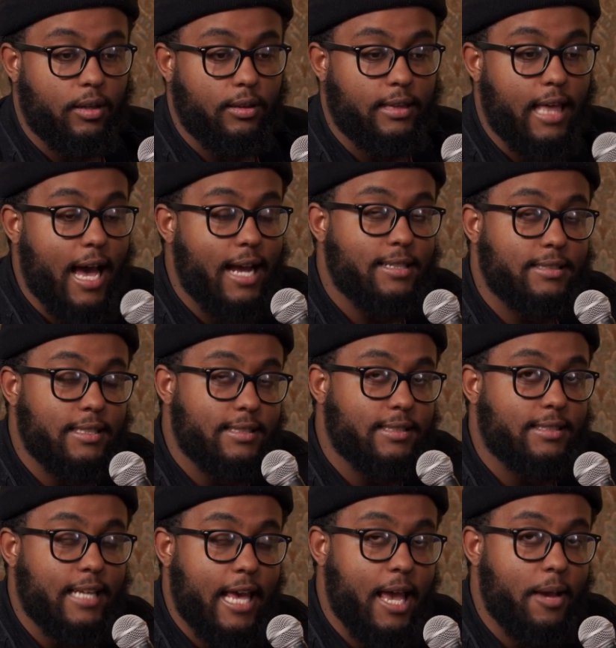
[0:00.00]
that is the
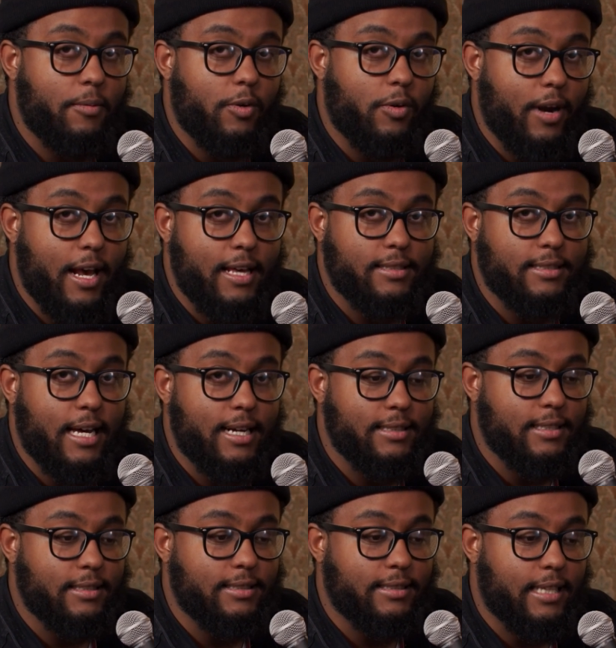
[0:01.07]
same grace, that is
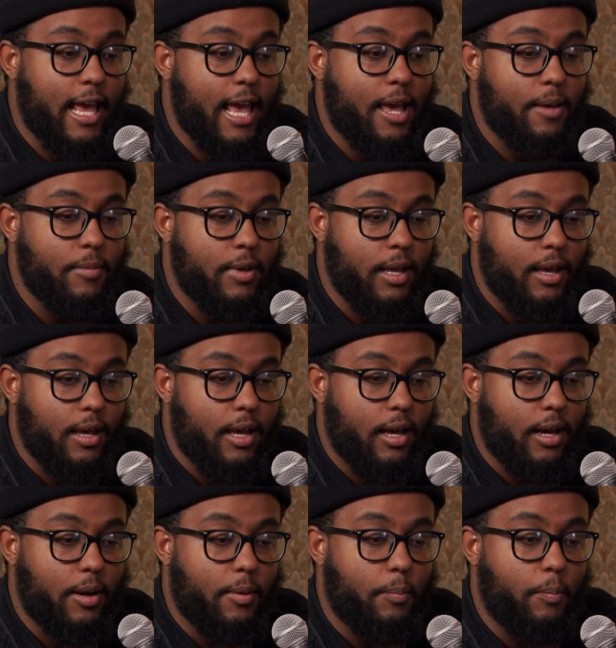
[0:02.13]
the same
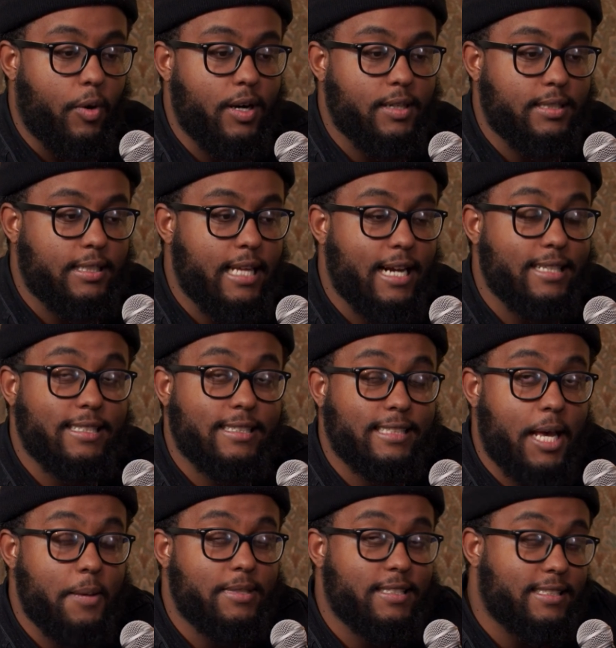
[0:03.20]
uh, mercy, that is the
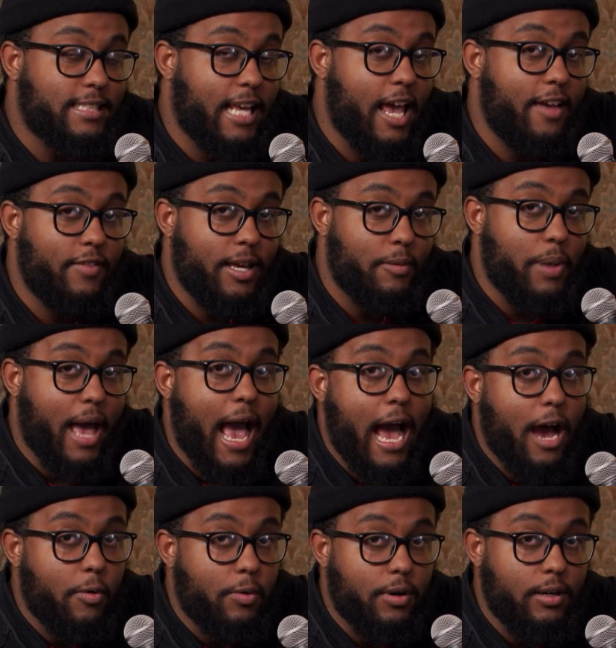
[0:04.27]
same saving
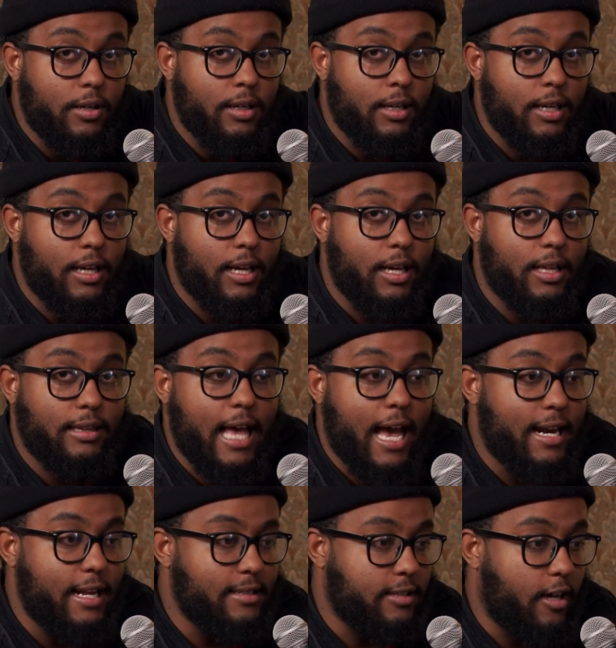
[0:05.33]
power
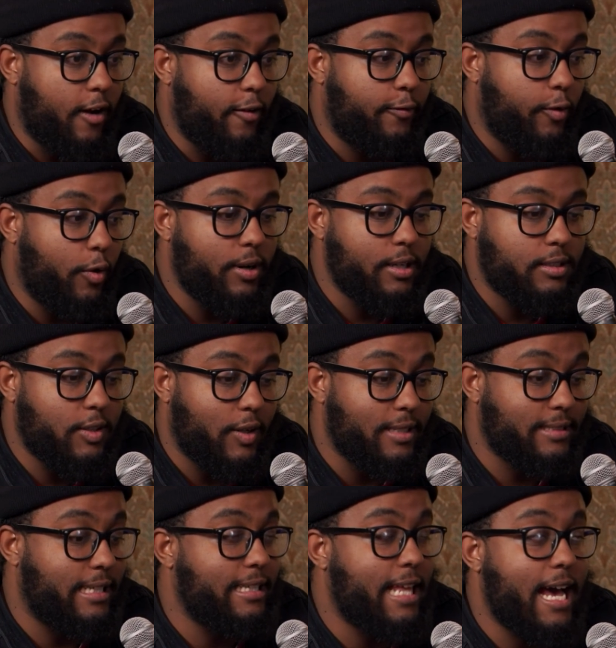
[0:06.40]
that is afforded to
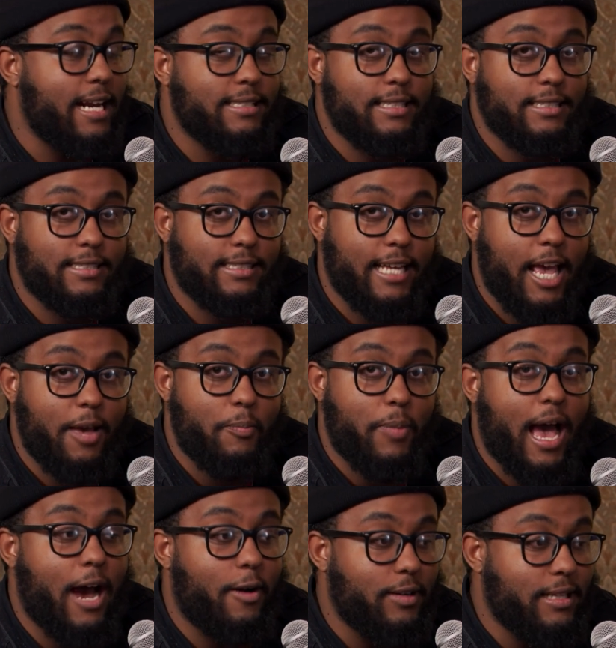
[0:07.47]
us. And that is the same
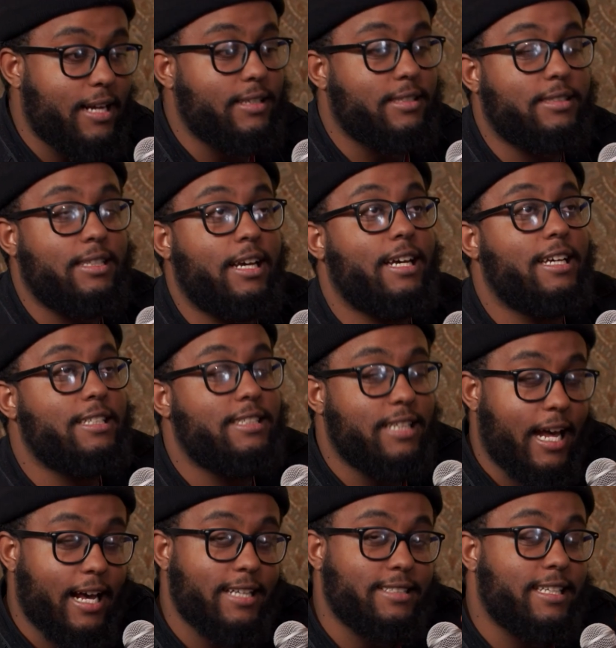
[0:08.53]
power that is,
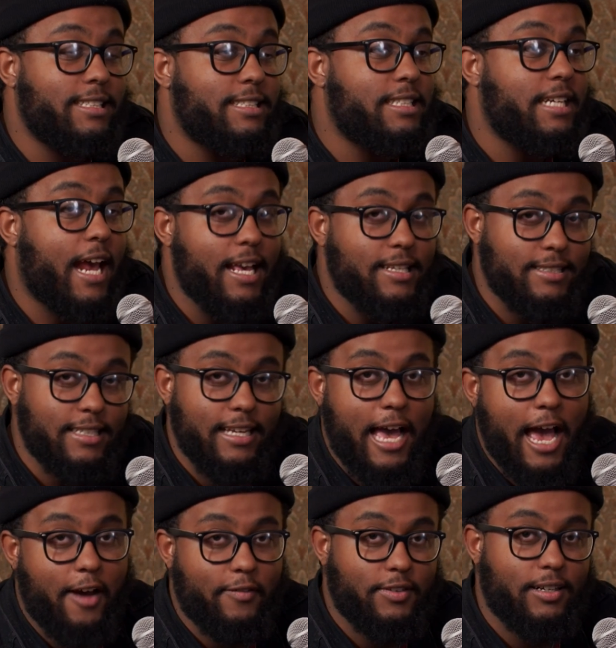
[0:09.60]
like I said, chasing
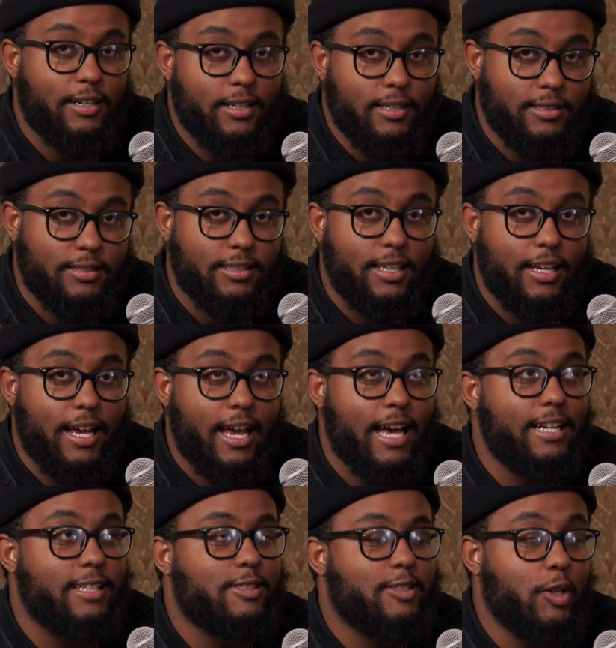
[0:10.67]
after us.
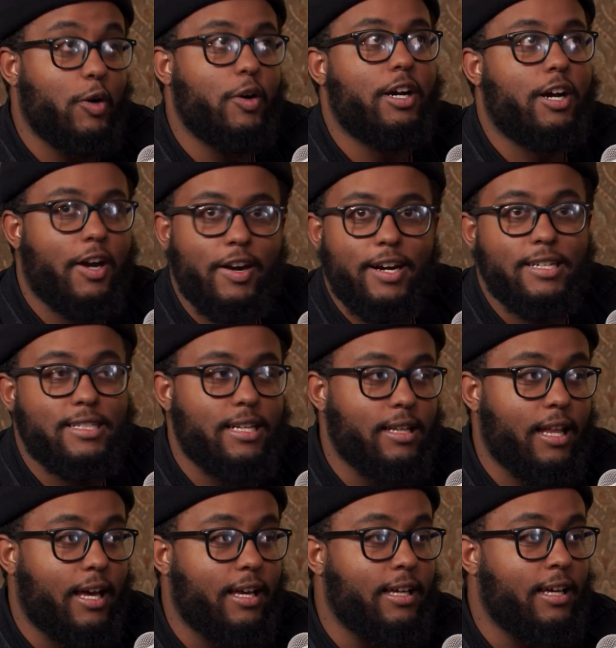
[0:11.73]
And it's so encouraging,
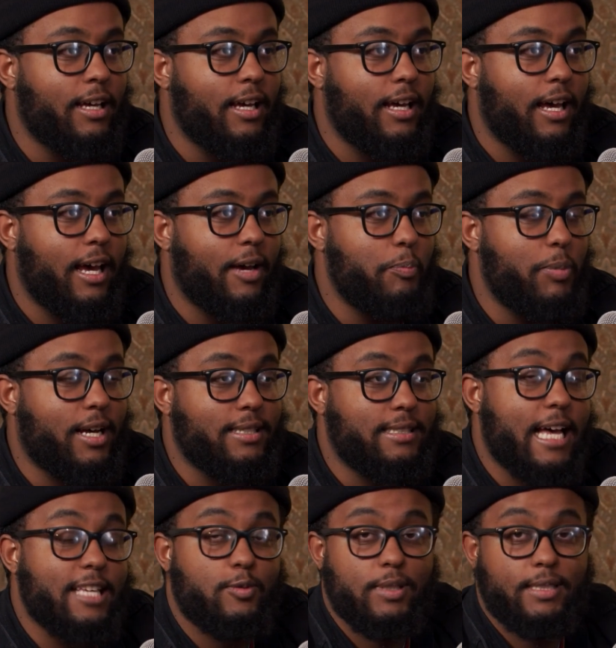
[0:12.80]
like, uh, because
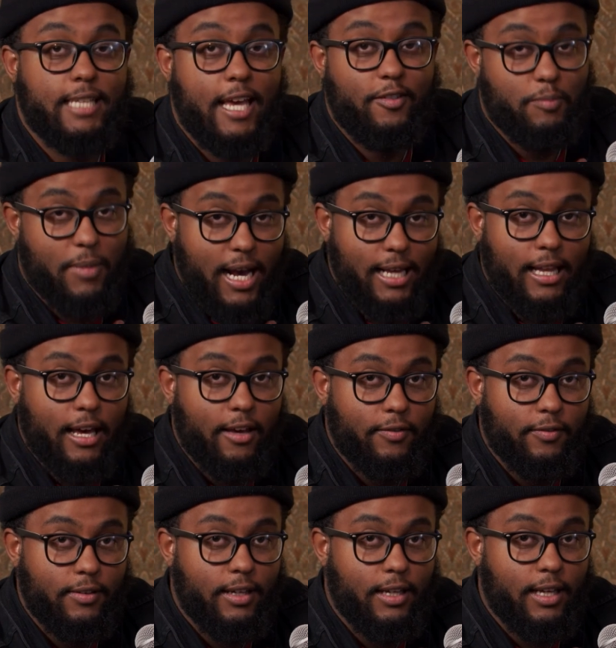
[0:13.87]
that's what saved my
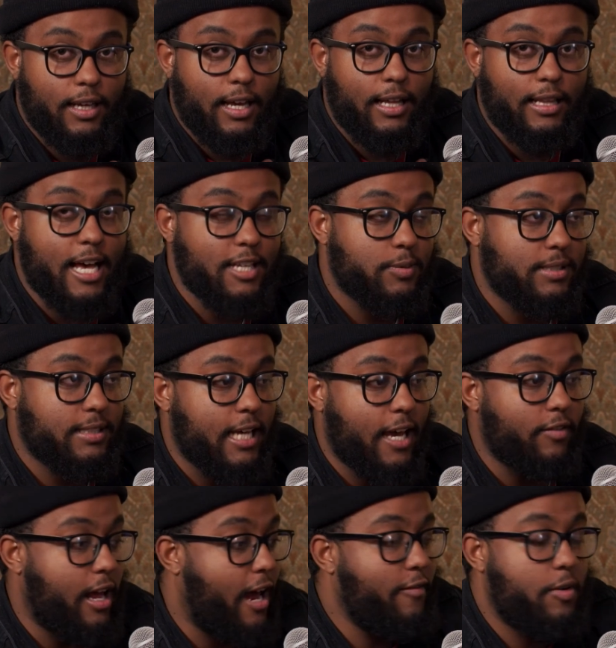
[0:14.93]
life. That's what
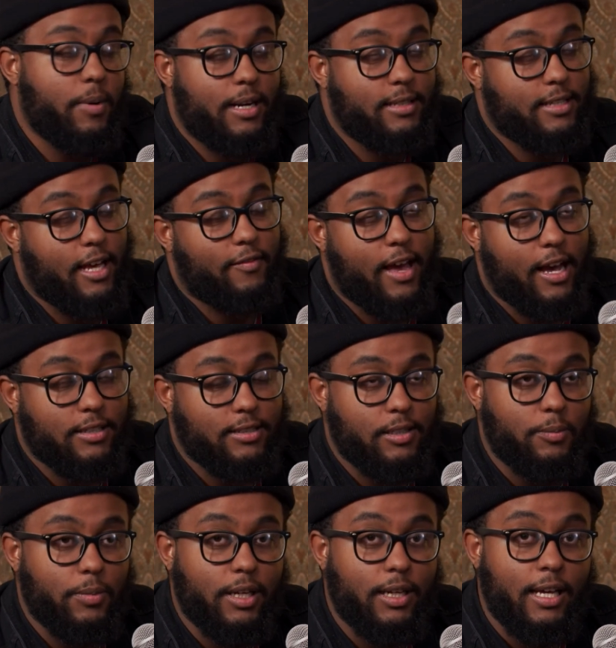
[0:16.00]
saved everybody's life, actually,
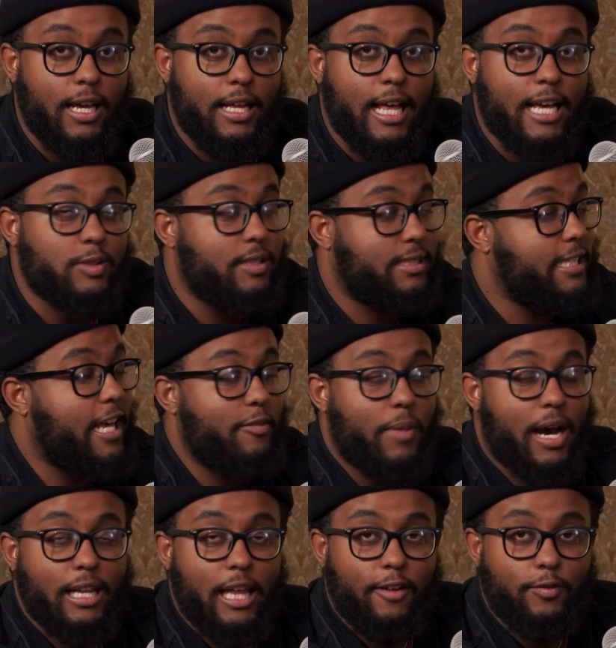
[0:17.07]
but that's what saved
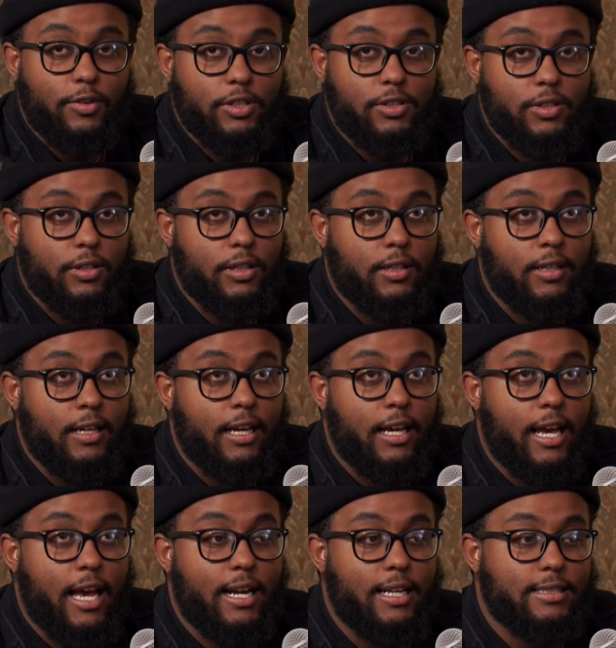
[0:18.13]
my life for sure.
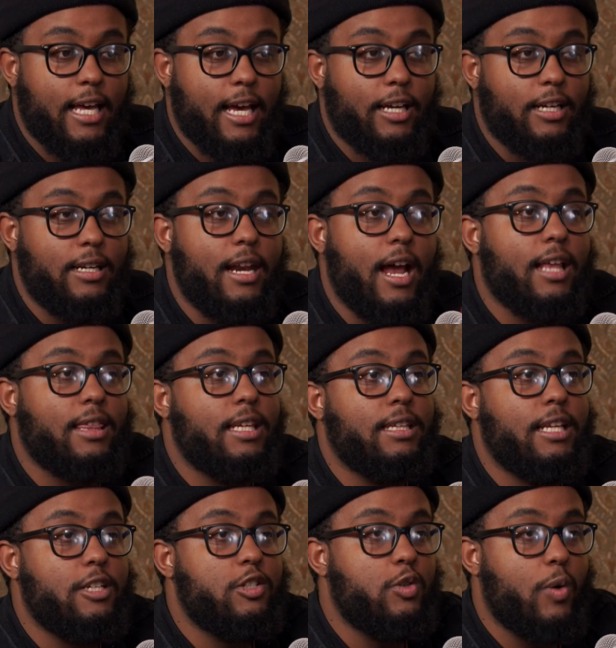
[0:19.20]
And it's like nothing
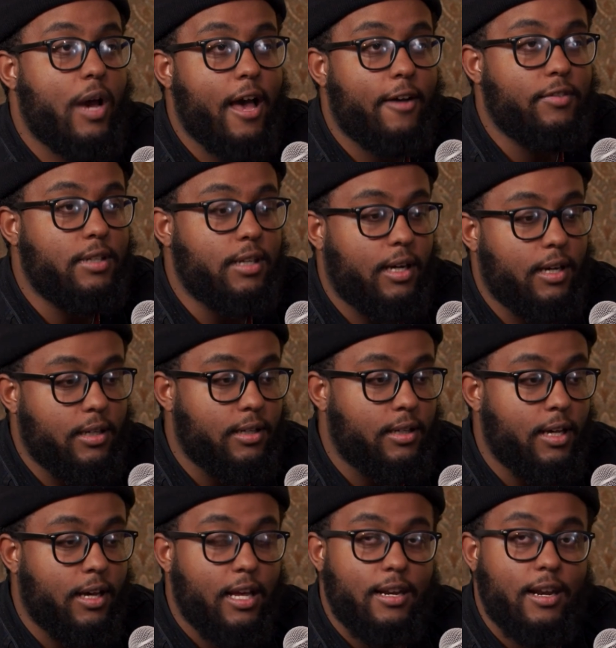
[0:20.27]
that you have done,
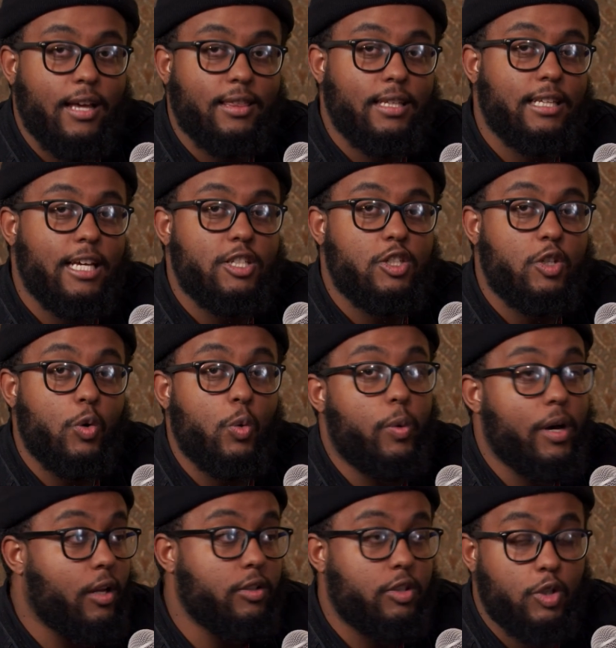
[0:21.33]
nothing that you
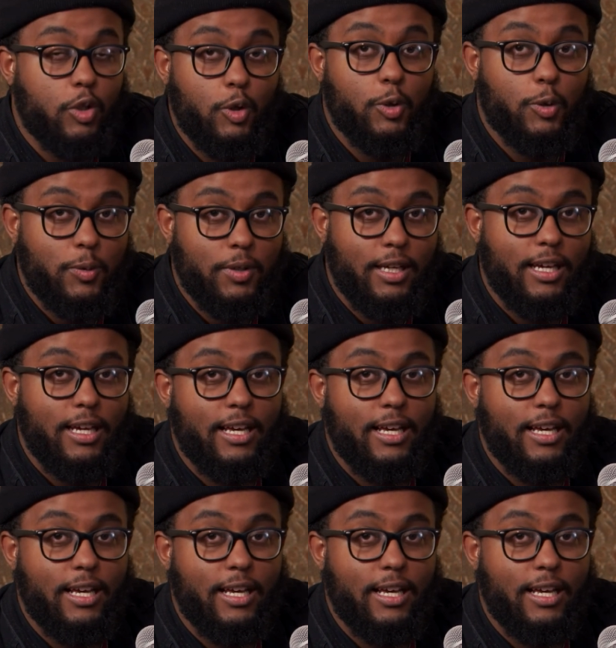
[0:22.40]
will do